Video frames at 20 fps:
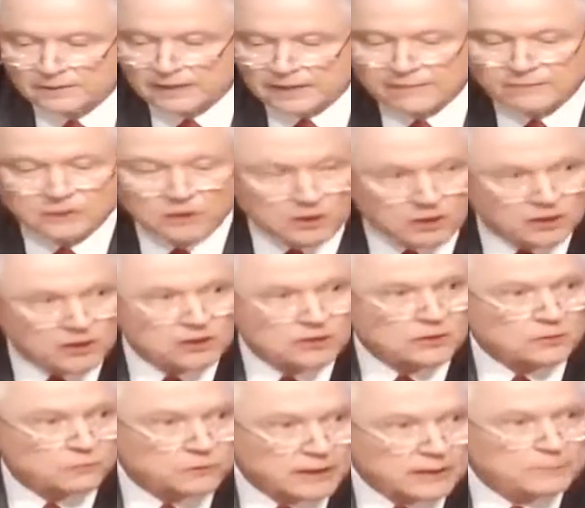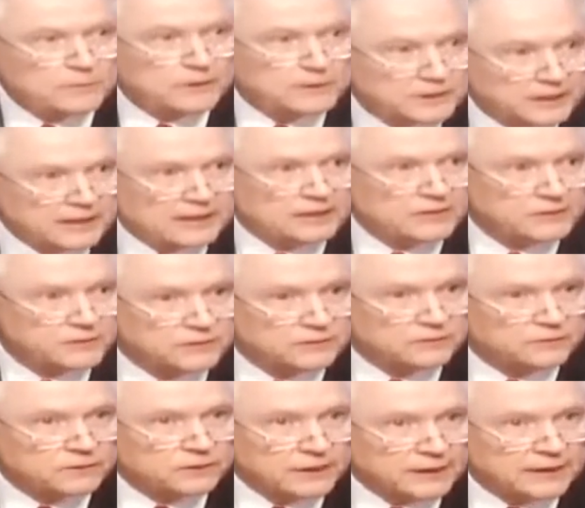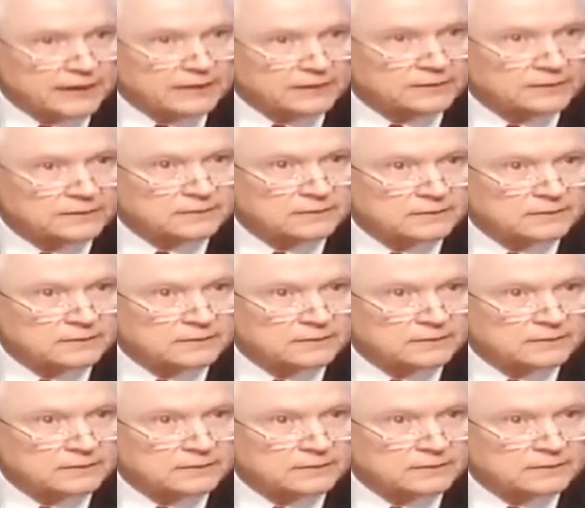I've earned a reputation for that.